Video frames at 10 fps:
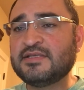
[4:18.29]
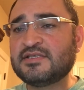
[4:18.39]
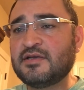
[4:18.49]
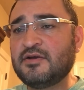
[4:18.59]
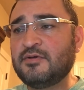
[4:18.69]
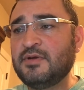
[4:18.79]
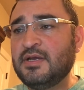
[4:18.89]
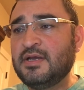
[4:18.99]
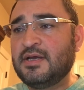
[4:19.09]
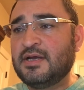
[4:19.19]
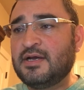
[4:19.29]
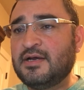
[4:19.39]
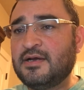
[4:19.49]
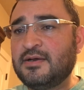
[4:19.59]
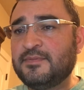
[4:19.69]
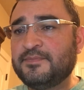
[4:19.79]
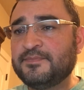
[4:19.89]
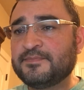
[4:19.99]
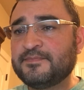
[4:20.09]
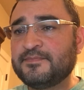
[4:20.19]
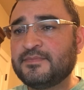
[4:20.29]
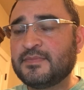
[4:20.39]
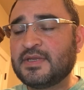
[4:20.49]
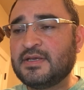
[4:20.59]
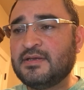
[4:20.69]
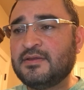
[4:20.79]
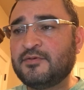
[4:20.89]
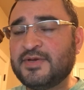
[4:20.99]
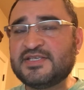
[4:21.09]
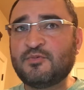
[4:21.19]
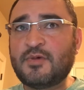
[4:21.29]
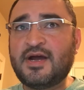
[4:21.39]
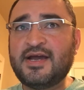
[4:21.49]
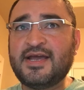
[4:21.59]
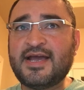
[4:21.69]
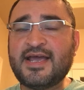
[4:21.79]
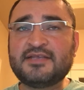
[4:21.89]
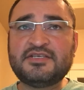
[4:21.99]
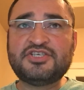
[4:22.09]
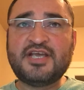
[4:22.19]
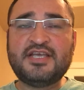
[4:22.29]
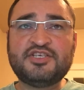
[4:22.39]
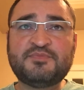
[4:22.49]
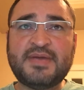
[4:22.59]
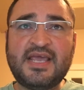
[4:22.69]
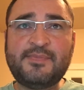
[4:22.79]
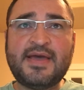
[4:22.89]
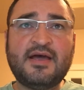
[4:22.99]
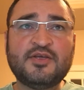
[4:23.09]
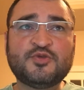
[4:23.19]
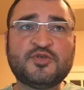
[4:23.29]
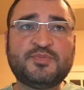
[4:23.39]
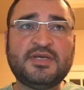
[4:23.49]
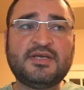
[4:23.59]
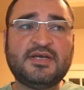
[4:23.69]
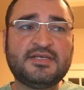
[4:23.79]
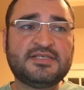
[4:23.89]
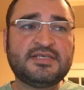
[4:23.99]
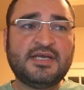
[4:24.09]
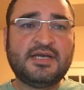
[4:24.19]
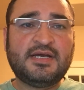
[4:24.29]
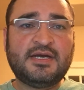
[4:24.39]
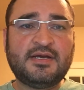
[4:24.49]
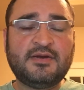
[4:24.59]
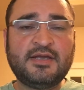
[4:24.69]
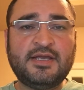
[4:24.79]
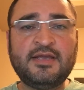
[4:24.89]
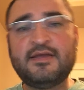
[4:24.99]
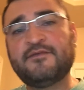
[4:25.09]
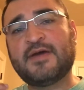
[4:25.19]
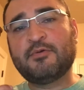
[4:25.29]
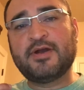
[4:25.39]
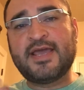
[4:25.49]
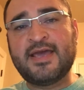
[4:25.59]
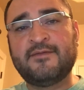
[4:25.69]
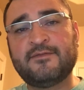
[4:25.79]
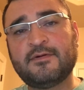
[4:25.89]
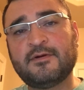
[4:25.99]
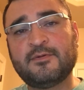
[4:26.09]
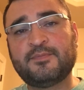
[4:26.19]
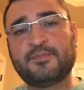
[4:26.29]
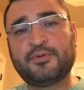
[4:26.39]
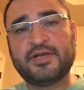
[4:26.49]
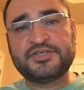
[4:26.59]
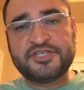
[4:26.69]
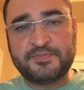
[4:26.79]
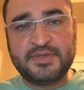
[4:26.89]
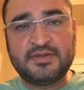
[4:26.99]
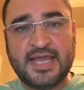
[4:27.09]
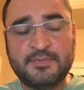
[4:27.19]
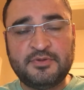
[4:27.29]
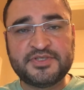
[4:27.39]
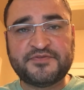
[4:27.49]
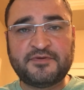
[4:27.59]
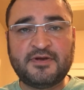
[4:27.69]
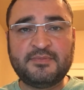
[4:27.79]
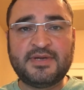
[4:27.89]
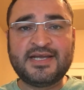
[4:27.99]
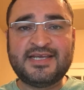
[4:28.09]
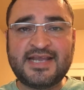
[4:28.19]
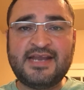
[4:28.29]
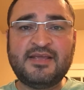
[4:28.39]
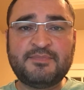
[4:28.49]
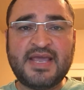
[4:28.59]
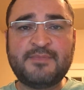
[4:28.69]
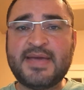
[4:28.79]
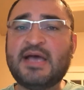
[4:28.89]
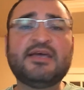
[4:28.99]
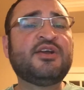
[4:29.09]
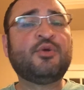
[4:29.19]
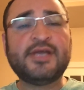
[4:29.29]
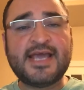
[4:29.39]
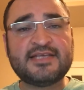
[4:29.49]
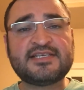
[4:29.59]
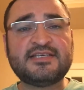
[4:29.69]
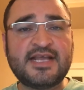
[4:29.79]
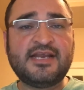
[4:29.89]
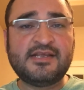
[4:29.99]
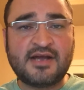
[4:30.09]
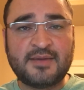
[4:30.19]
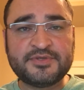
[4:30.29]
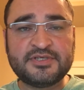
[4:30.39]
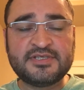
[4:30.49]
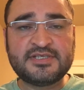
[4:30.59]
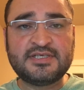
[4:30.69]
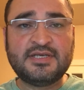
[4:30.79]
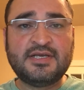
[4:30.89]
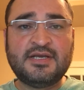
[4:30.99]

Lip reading: so the reason why I had to change PayPals was because if I were to ever print shipping labels from a Canadian PayPal, it only has Canadian options.